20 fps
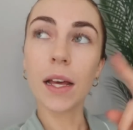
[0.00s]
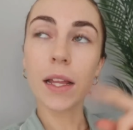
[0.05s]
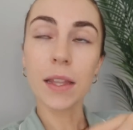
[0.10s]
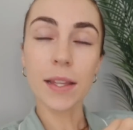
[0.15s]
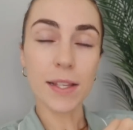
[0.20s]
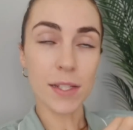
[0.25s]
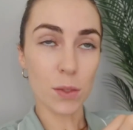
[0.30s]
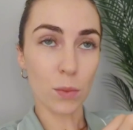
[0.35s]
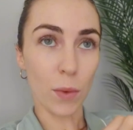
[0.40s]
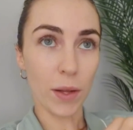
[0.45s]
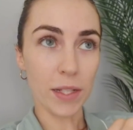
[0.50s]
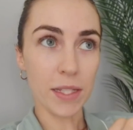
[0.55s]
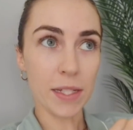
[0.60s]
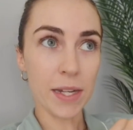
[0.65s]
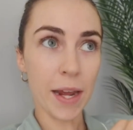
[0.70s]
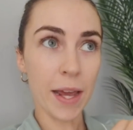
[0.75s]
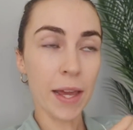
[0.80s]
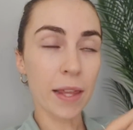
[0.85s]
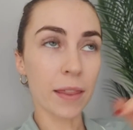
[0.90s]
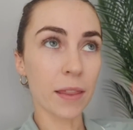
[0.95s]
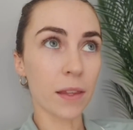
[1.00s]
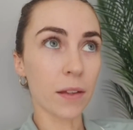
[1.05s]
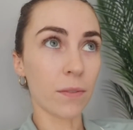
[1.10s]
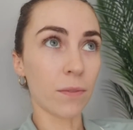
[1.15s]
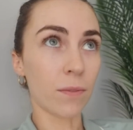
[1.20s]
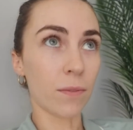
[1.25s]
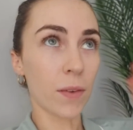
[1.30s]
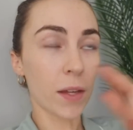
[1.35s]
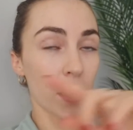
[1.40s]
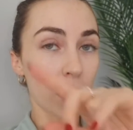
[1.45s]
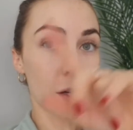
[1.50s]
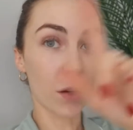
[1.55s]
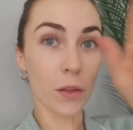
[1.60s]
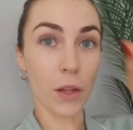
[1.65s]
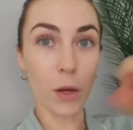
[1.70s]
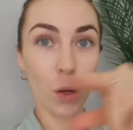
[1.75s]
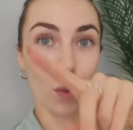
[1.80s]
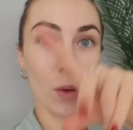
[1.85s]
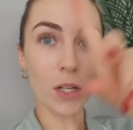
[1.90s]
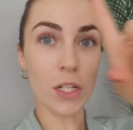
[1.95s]
this Wednesday. The video
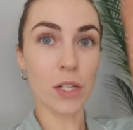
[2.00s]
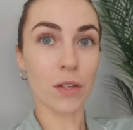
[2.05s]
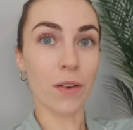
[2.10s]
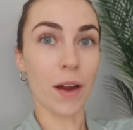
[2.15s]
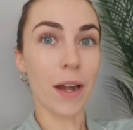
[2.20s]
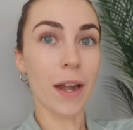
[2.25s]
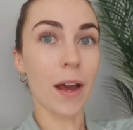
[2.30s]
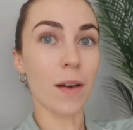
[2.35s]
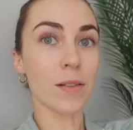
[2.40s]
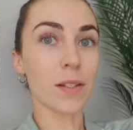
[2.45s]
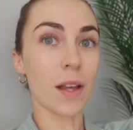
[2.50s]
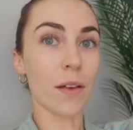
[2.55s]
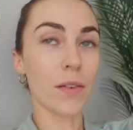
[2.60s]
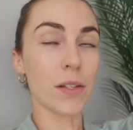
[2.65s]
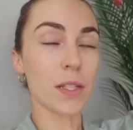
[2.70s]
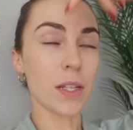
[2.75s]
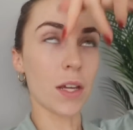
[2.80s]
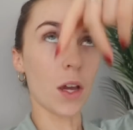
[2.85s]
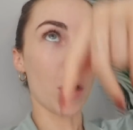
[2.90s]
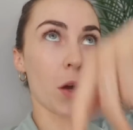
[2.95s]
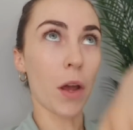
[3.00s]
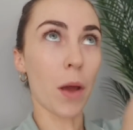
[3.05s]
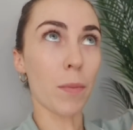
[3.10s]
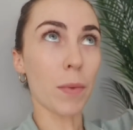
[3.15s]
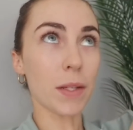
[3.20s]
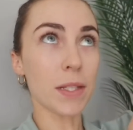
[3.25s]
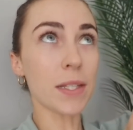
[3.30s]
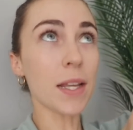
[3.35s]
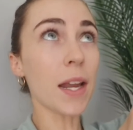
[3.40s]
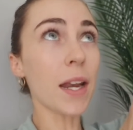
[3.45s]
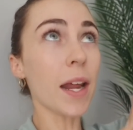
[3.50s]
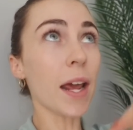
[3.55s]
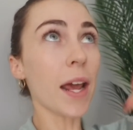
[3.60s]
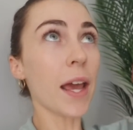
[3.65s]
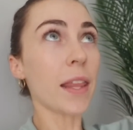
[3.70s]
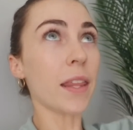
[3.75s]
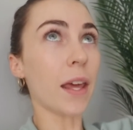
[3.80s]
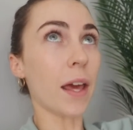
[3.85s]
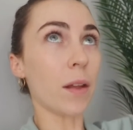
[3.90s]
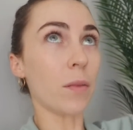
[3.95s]
that you're watching right now is obviously going up on Sunday,
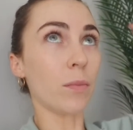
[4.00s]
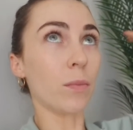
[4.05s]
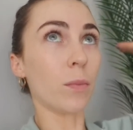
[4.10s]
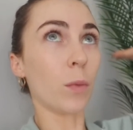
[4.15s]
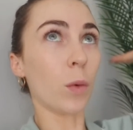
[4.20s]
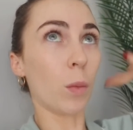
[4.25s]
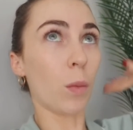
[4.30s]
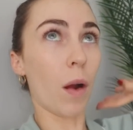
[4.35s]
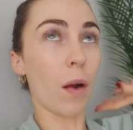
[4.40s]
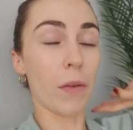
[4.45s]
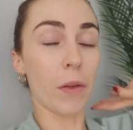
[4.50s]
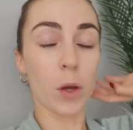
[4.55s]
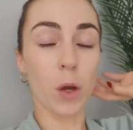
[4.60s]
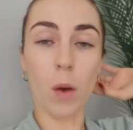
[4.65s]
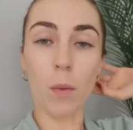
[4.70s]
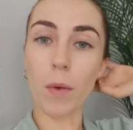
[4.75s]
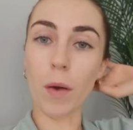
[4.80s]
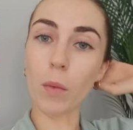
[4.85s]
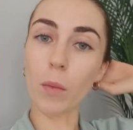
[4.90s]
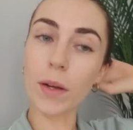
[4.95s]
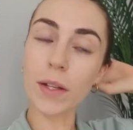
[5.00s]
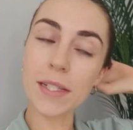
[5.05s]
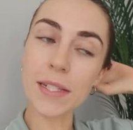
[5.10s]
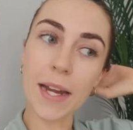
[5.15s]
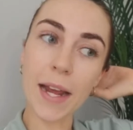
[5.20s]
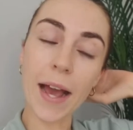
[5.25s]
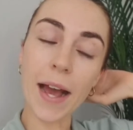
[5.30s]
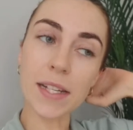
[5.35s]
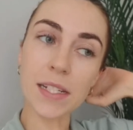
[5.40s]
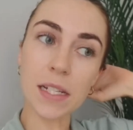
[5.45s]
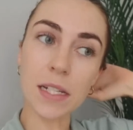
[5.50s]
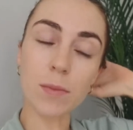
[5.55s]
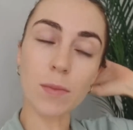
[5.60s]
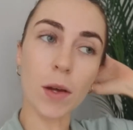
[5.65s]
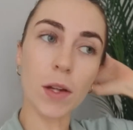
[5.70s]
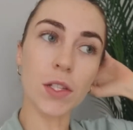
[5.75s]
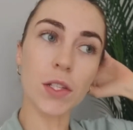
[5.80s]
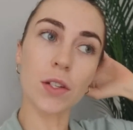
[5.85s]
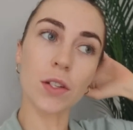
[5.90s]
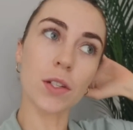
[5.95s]
and then we'll probably go up on Wednesday. It has a
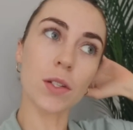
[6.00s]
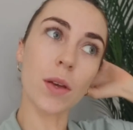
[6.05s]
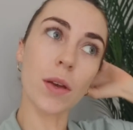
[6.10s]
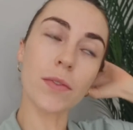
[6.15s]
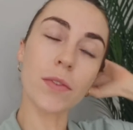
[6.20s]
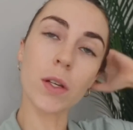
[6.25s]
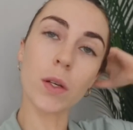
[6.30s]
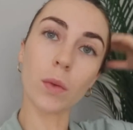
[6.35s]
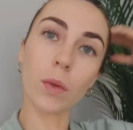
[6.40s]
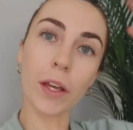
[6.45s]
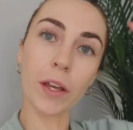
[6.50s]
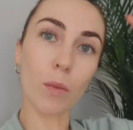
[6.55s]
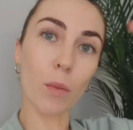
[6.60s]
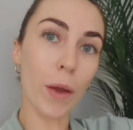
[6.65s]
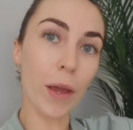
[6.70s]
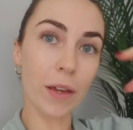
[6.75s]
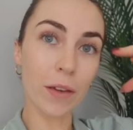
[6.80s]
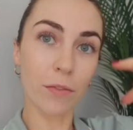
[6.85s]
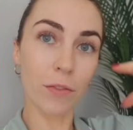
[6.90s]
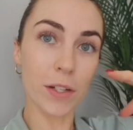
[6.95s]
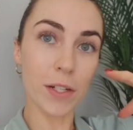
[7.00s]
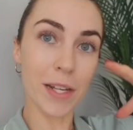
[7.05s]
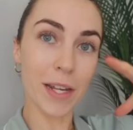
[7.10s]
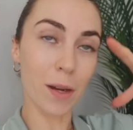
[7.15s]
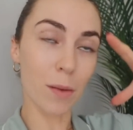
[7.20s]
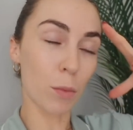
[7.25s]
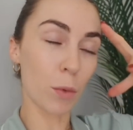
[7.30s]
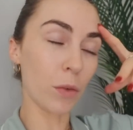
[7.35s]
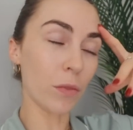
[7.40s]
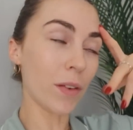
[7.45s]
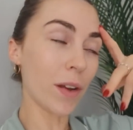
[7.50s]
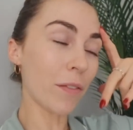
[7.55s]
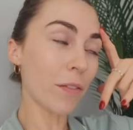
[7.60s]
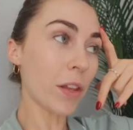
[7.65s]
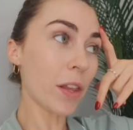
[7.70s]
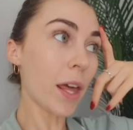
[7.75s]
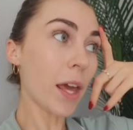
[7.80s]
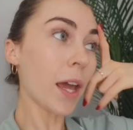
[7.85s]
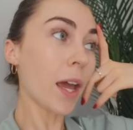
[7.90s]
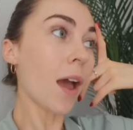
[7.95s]
sponsor, so I have to like wait for it to get approved and
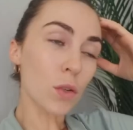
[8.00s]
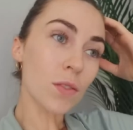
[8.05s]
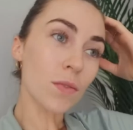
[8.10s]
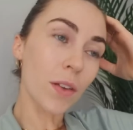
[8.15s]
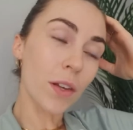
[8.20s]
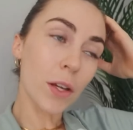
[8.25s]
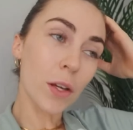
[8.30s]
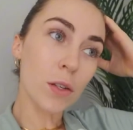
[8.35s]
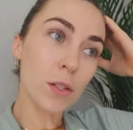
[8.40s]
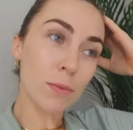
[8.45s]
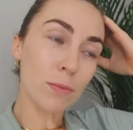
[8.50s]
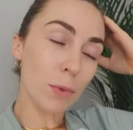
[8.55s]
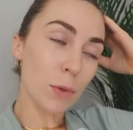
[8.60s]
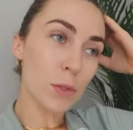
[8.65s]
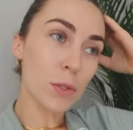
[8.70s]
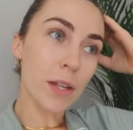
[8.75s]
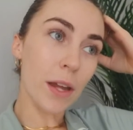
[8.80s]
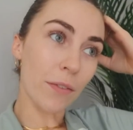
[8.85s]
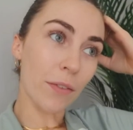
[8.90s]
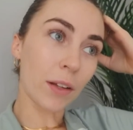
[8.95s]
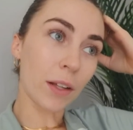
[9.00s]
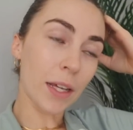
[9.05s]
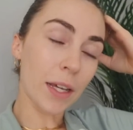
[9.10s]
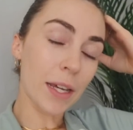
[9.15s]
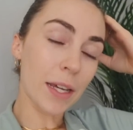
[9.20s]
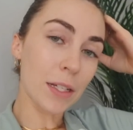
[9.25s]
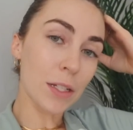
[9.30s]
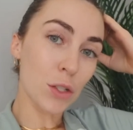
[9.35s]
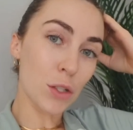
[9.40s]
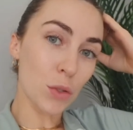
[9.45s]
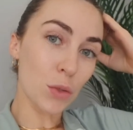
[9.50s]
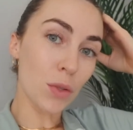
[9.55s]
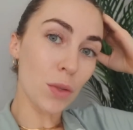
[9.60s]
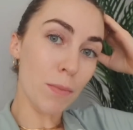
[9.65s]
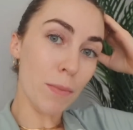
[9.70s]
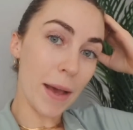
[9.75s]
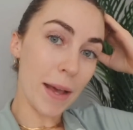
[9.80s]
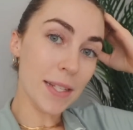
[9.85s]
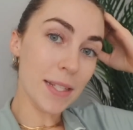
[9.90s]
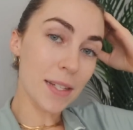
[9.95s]
everything. Those videos most definitely do the
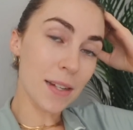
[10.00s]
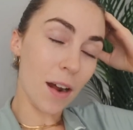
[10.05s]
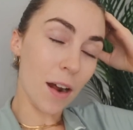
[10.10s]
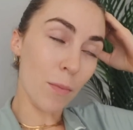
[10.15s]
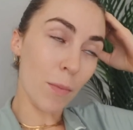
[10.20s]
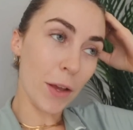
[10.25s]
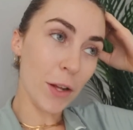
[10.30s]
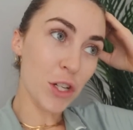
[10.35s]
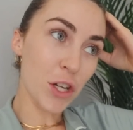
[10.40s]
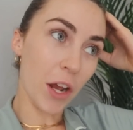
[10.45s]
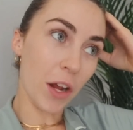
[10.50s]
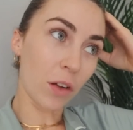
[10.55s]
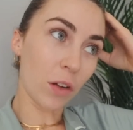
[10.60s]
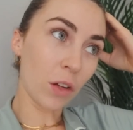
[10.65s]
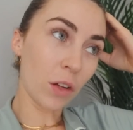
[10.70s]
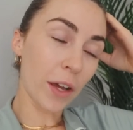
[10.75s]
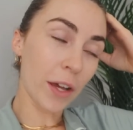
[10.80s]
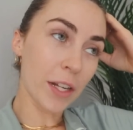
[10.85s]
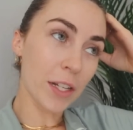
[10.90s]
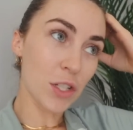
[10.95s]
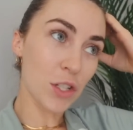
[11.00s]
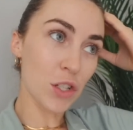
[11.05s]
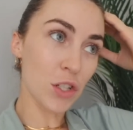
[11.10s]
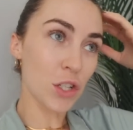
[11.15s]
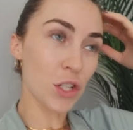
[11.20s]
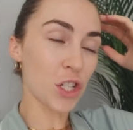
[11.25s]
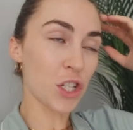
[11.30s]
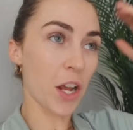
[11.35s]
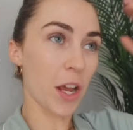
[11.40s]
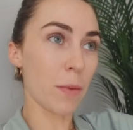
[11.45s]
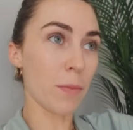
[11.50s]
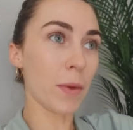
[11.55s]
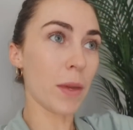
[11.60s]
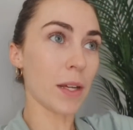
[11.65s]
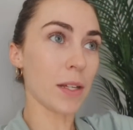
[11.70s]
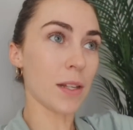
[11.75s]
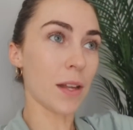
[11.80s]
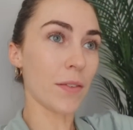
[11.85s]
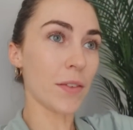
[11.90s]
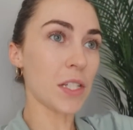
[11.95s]
best on my channel, and it's just a shame
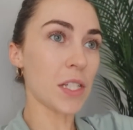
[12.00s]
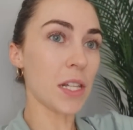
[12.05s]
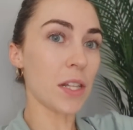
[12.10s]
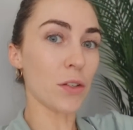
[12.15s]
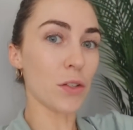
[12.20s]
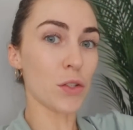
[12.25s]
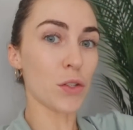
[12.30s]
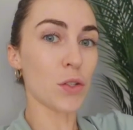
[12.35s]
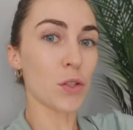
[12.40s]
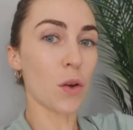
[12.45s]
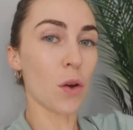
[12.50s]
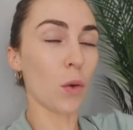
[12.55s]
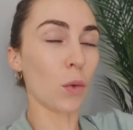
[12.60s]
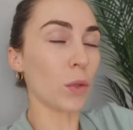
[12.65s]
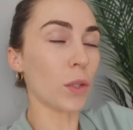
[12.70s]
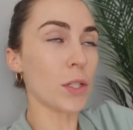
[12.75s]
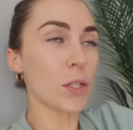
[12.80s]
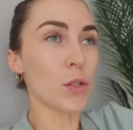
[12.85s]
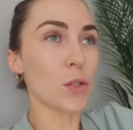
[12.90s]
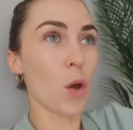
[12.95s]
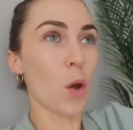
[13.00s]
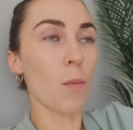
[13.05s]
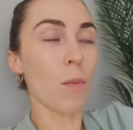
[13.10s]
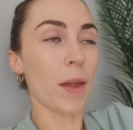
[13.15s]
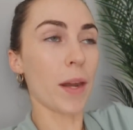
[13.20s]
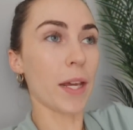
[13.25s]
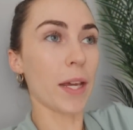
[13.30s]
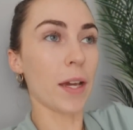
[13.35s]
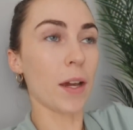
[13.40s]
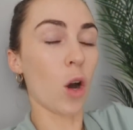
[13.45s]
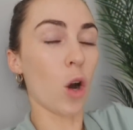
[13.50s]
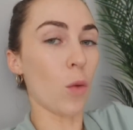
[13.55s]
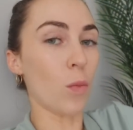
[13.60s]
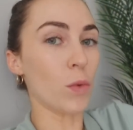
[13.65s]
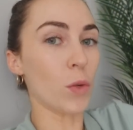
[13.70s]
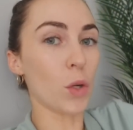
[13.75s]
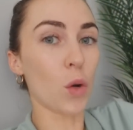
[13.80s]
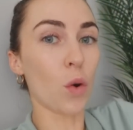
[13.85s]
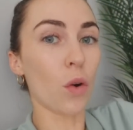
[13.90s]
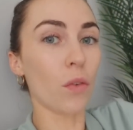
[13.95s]
because obviously there's only so many home
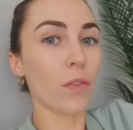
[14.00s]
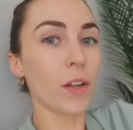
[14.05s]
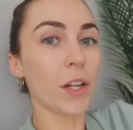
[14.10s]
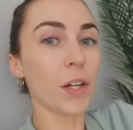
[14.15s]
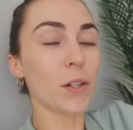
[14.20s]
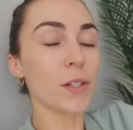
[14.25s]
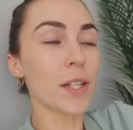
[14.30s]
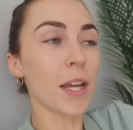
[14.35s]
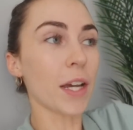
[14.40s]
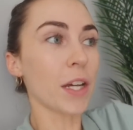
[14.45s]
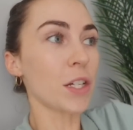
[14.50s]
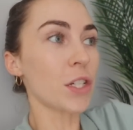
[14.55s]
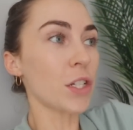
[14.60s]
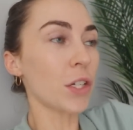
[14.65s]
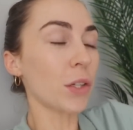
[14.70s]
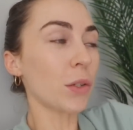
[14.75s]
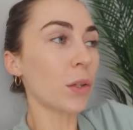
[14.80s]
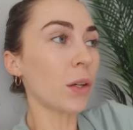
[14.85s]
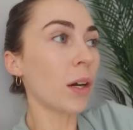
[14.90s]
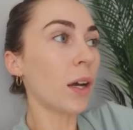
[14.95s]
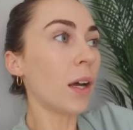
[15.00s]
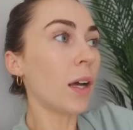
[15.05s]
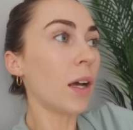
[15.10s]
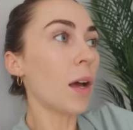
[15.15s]
decor videos I can do.